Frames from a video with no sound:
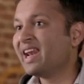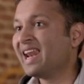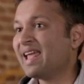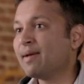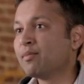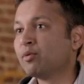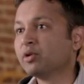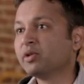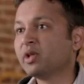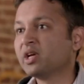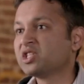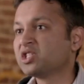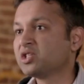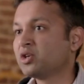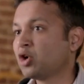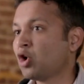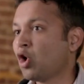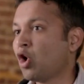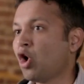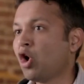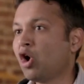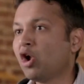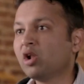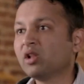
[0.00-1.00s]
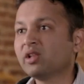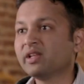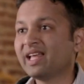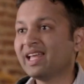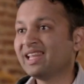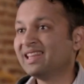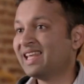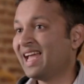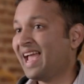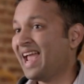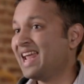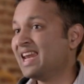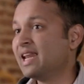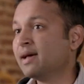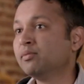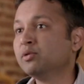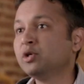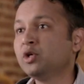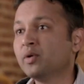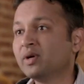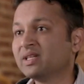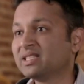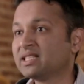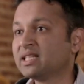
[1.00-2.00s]
enabled us to call the A
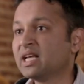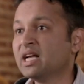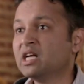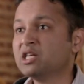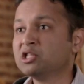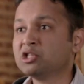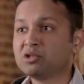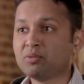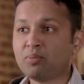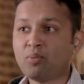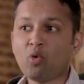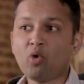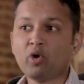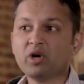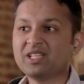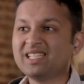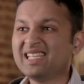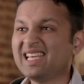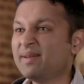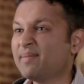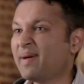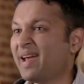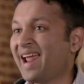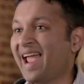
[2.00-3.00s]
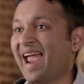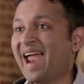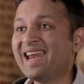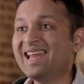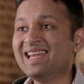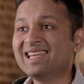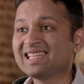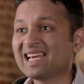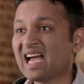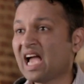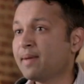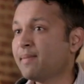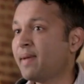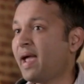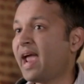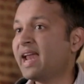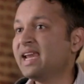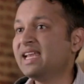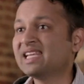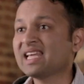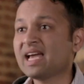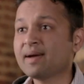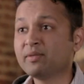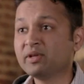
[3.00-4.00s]
W S support team at any time,
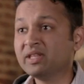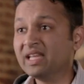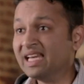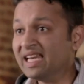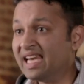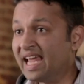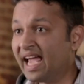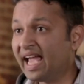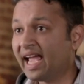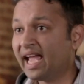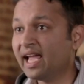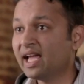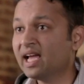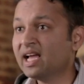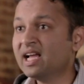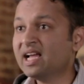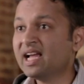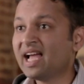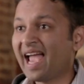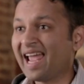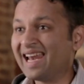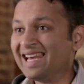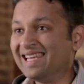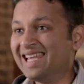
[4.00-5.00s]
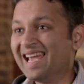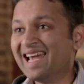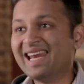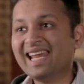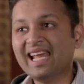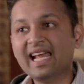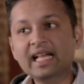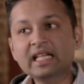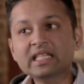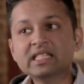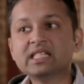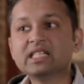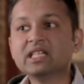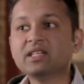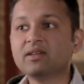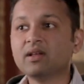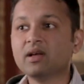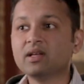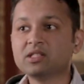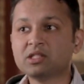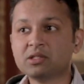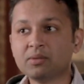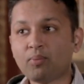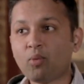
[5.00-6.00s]
any time of the day, and get instant
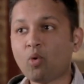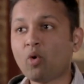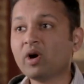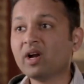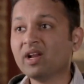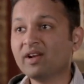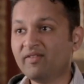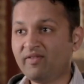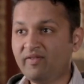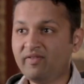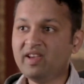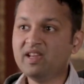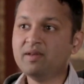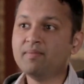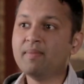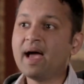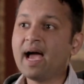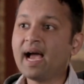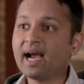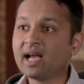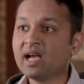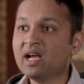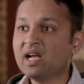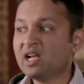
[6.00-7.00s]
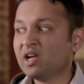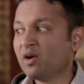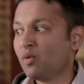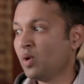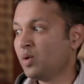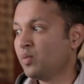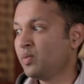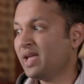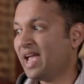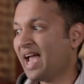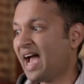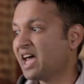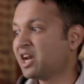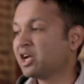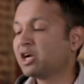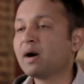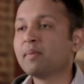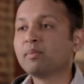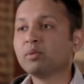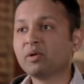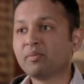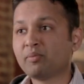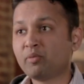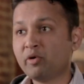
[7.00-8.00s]
support and feedback. When we had a
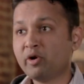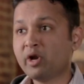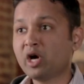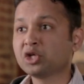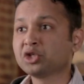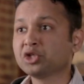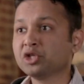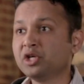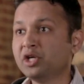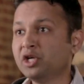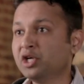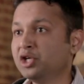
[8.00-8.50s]
couple of production